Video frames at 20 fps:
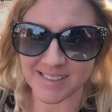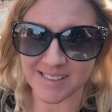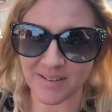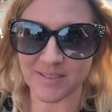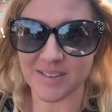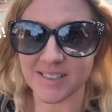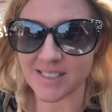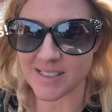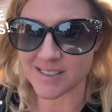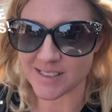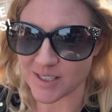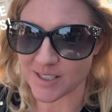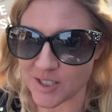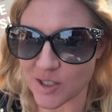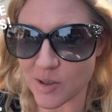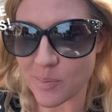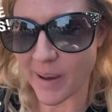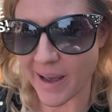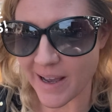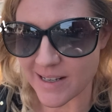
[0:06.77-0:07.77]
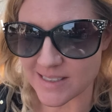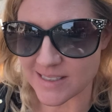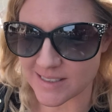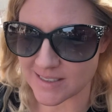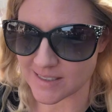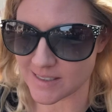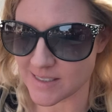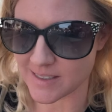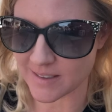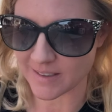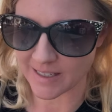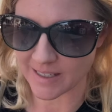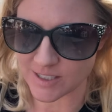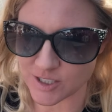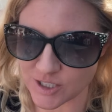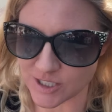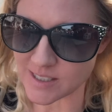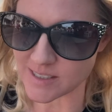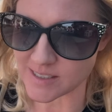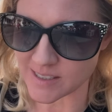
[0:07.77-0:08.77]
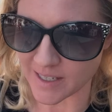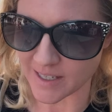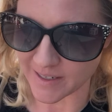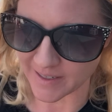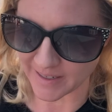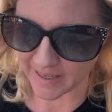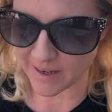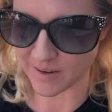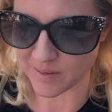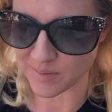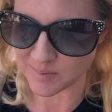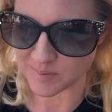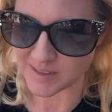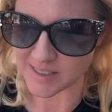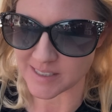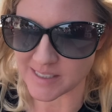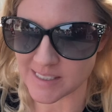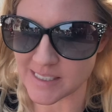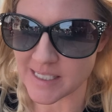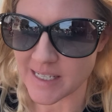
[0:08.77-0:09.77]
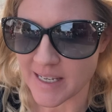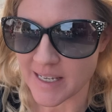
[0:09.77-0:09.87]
Now this is the new pass that Disneyland just announced.